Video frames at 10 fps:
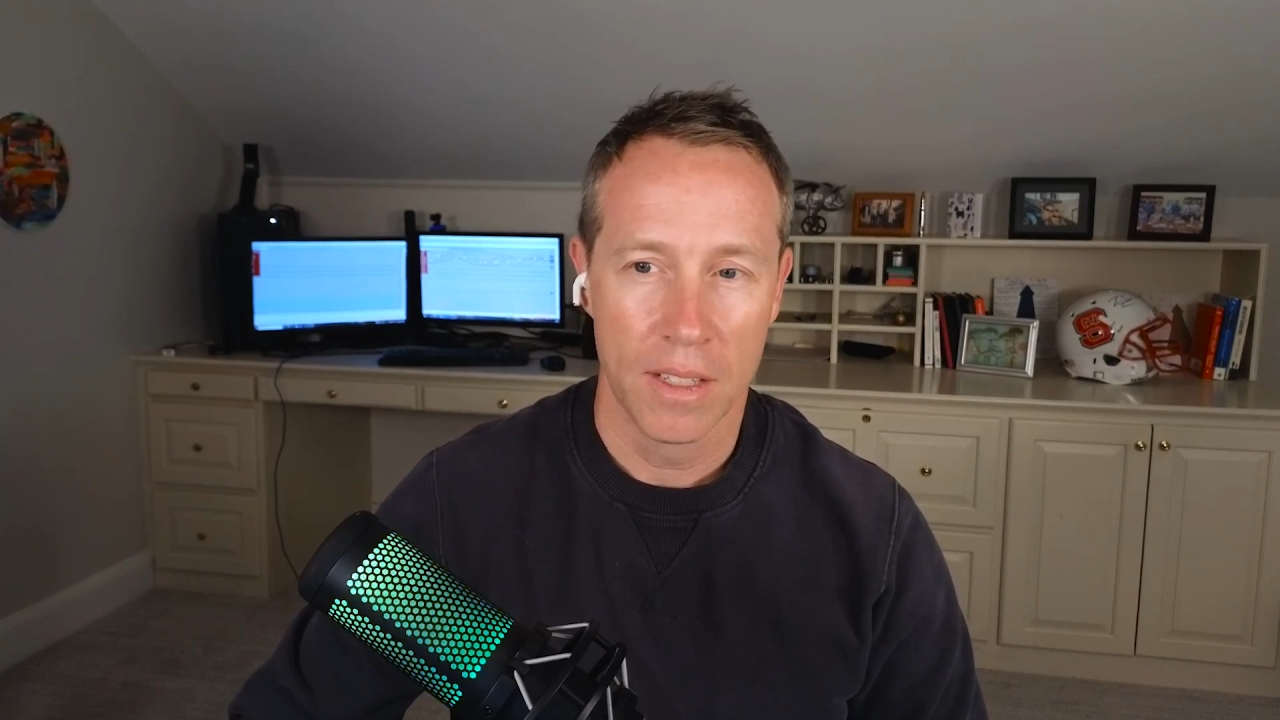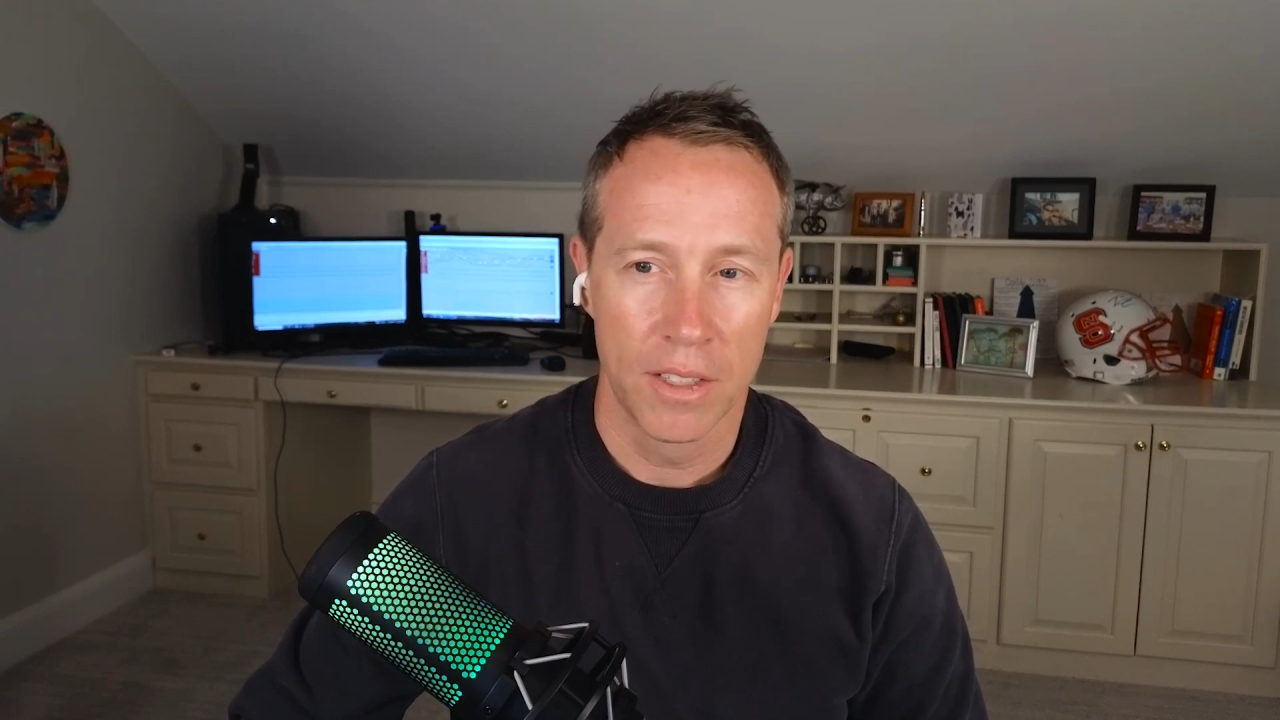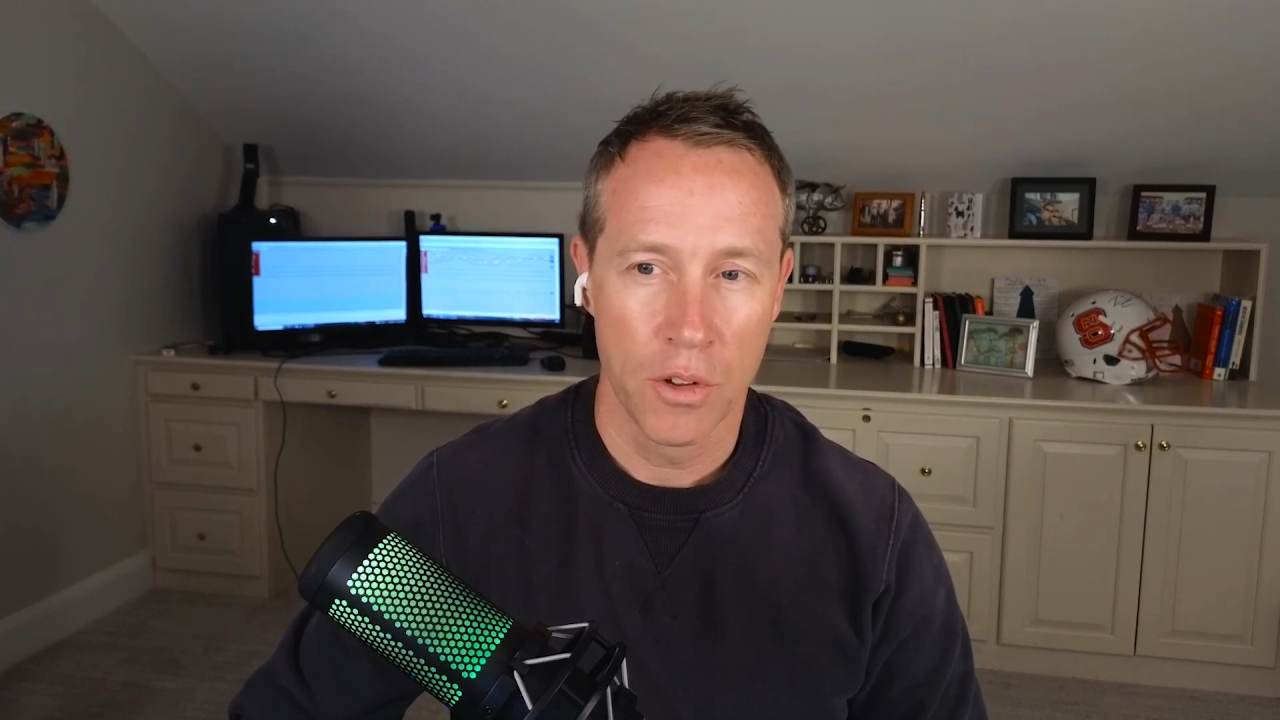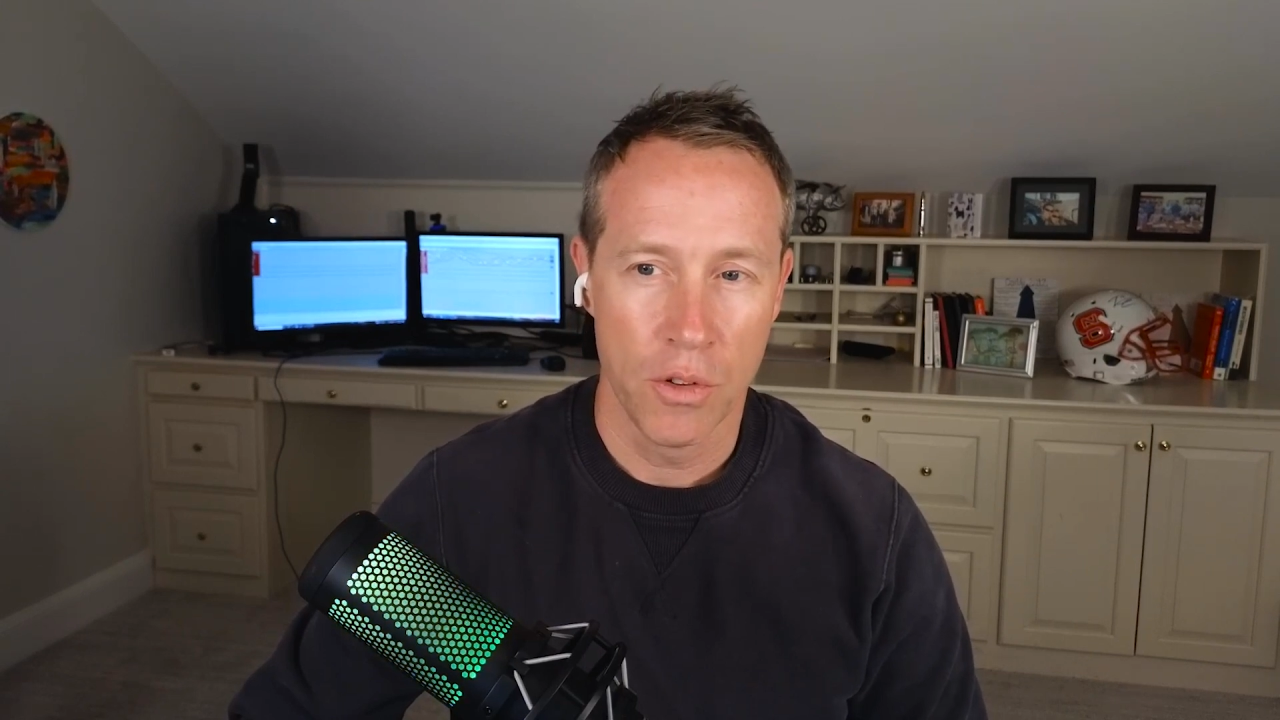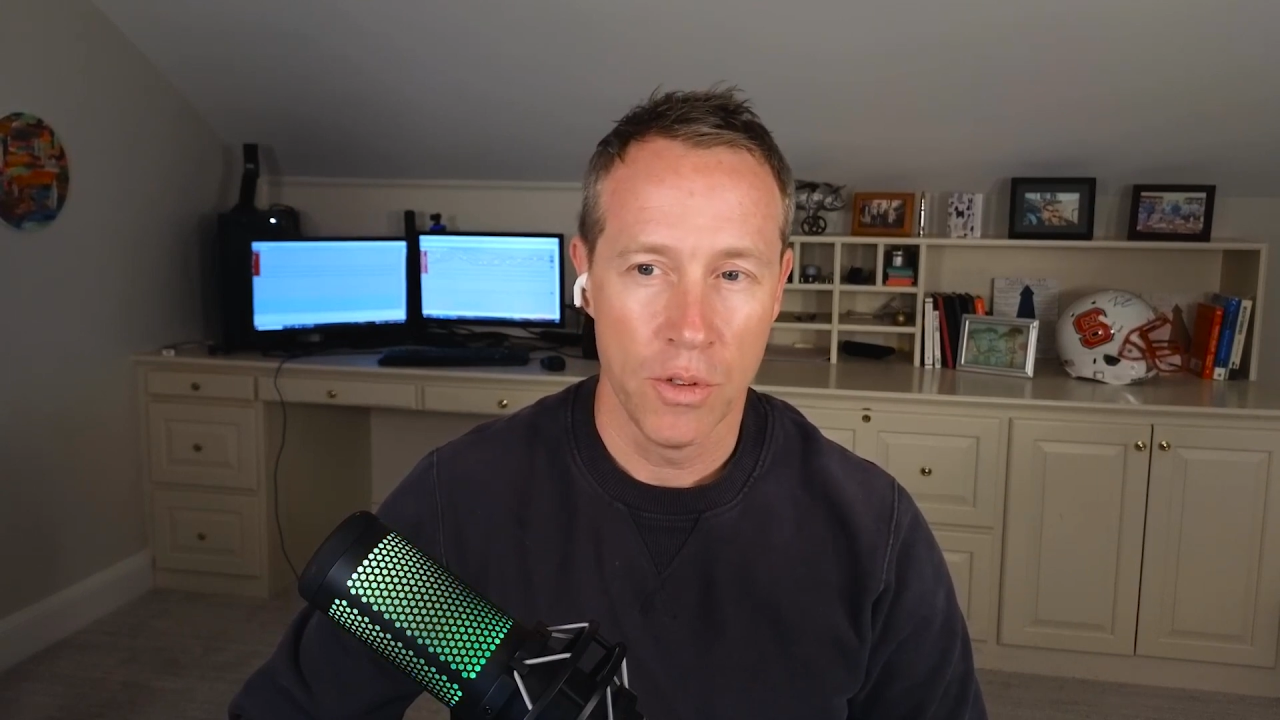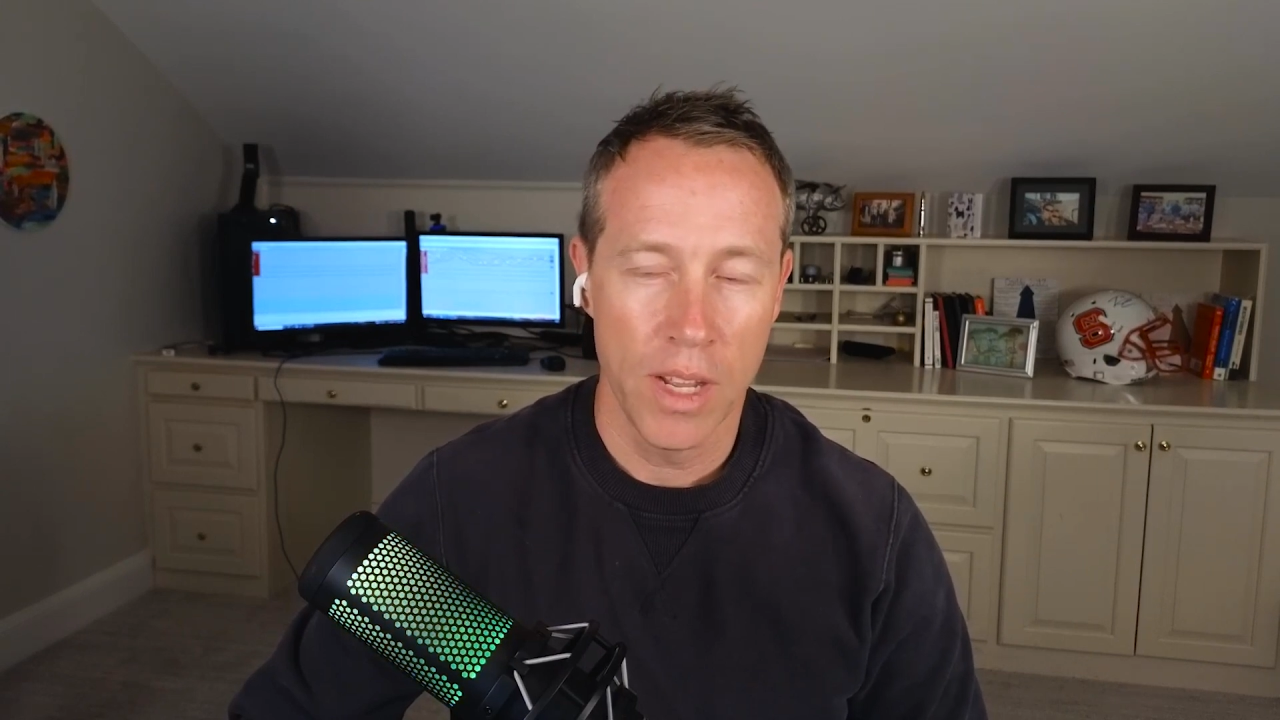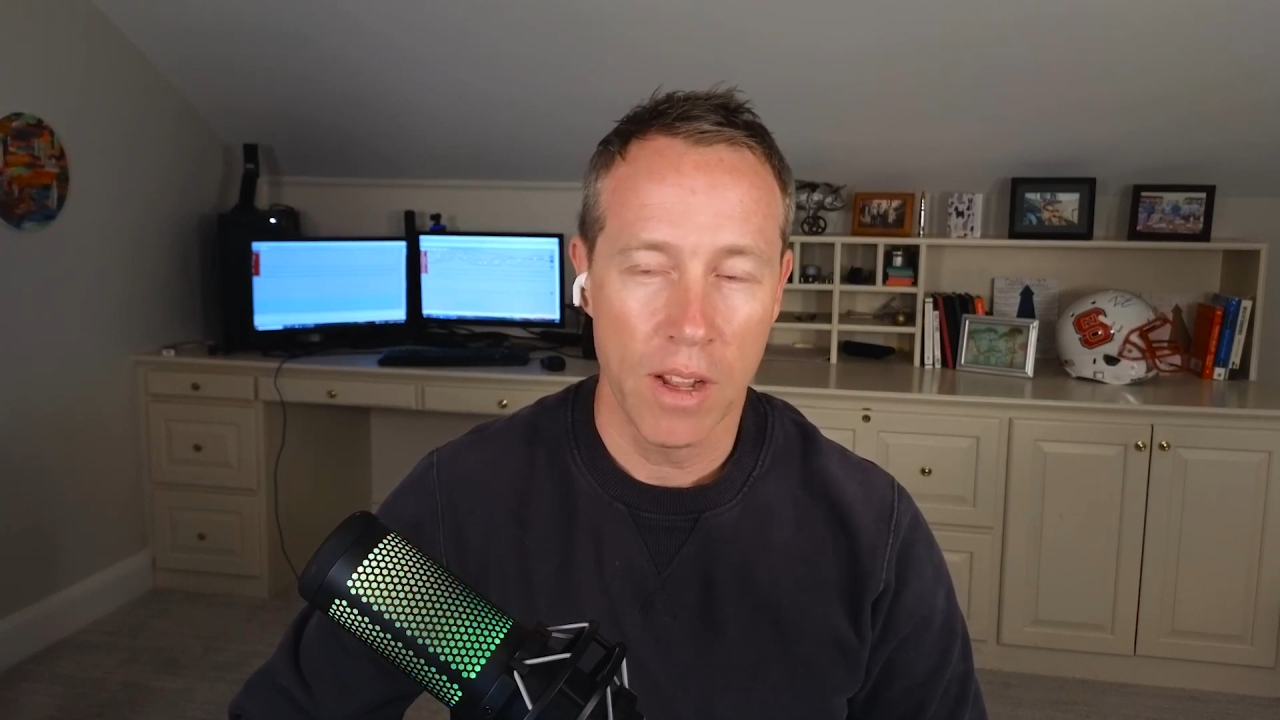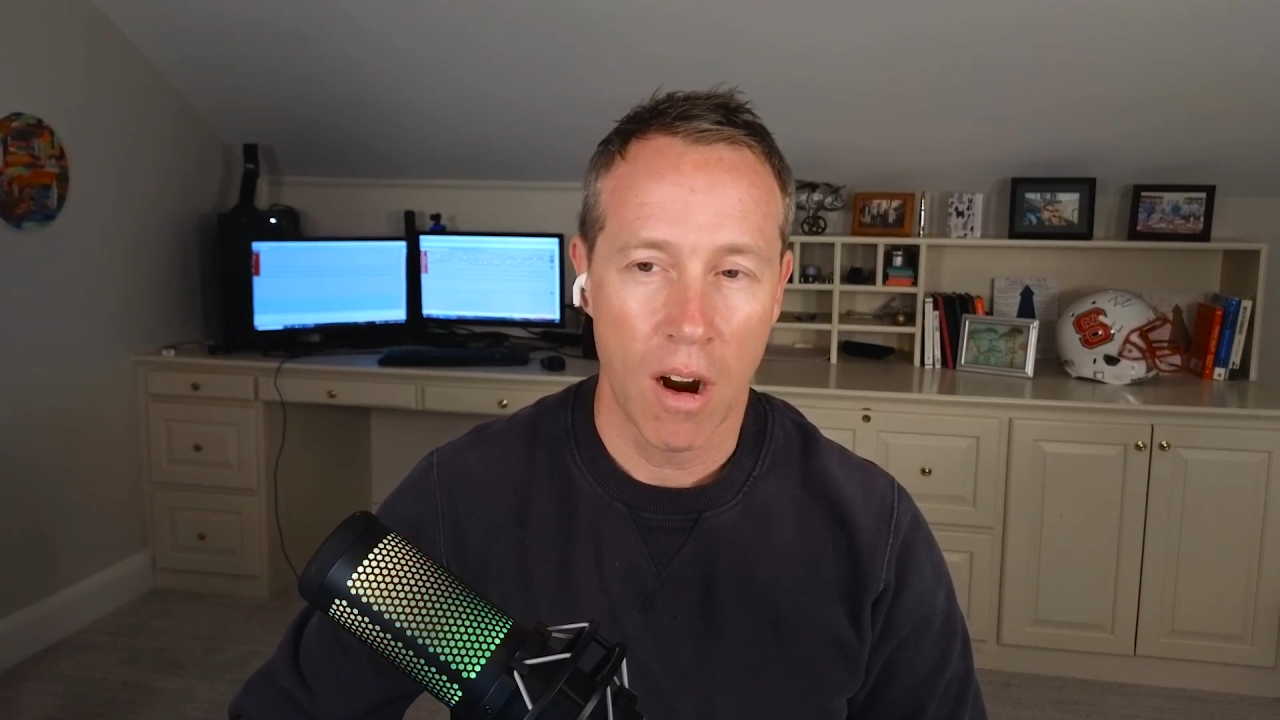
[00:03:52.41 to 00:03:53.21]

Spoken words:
so unique